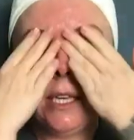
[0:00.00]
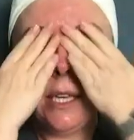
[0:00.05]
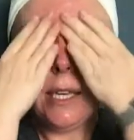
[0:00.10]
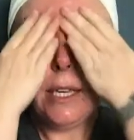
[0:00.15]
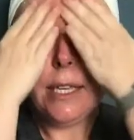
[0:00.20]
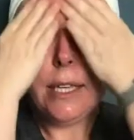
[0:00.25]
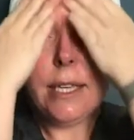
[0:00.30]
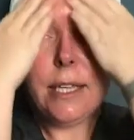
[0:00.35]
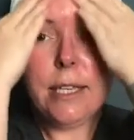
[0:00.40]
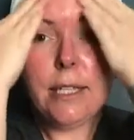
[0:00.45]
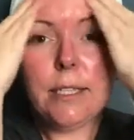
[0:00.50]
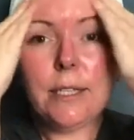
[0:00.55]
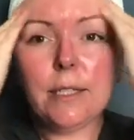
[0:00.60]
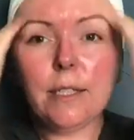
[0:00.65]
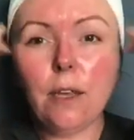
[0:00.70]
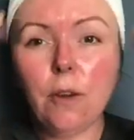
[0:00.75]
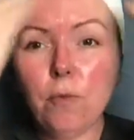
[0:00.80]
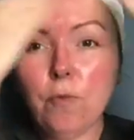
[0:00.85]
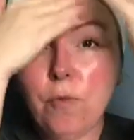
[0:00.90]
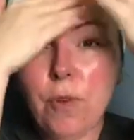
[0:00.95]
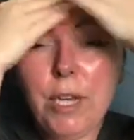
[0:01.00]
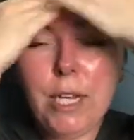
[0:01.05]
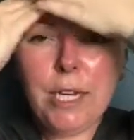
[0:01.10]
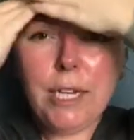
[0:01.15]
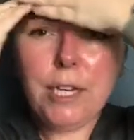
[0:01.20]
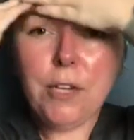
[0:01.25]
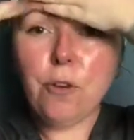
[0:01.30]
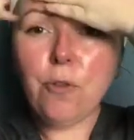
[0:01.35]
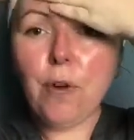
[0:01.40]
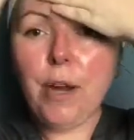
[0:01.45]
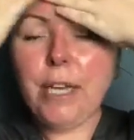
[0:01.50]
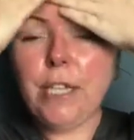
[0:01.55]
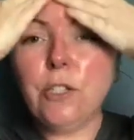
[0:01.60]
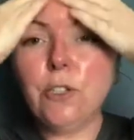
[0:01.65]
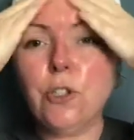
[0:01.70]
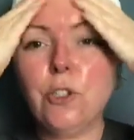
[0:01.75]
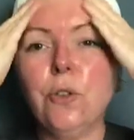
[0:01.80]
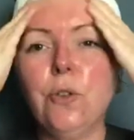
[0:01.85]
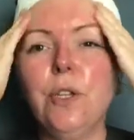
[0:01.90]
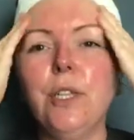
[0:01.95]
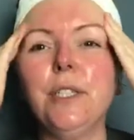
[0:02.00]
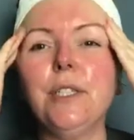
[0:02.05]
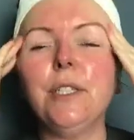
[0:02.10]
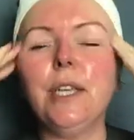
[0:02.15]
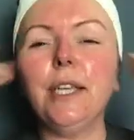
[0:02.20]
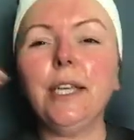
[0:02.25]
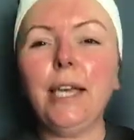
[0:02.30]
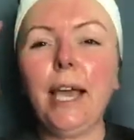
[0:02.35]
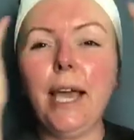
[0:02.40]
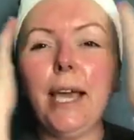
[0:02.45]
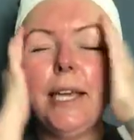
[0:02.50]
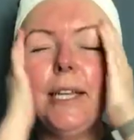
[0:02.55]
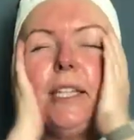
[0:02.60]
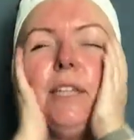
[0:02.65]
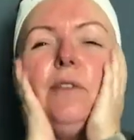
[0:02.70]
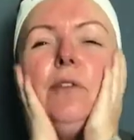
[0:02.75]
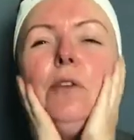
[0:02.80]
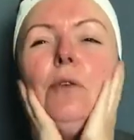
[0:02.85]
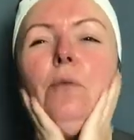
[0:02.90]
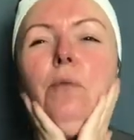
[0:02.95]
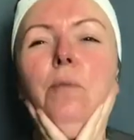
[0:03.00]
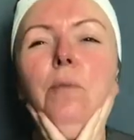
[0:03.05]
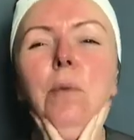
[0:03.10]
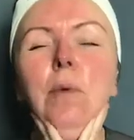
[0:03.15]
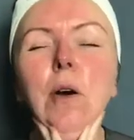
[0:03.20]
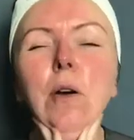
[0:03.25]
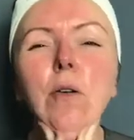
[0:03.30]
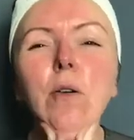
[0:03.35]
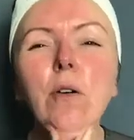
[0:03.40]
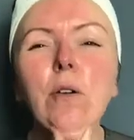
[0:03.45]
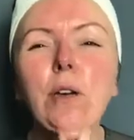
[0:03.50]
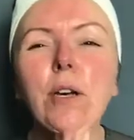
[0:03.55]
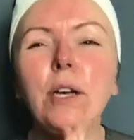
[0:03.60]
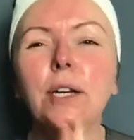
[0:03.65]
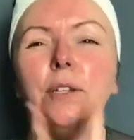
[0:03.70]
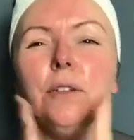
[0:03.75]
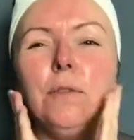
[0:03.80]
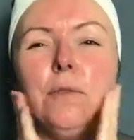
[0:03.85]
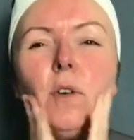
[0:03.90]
is a really great choice, again, if you want kind of